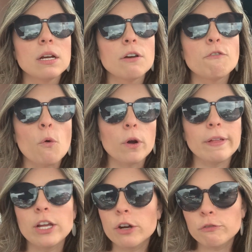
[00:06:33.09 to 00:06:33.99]
for
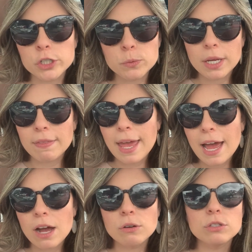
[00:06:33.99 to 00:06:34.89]
like our first week in the
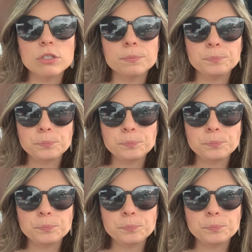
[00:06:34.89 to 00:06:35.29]
house.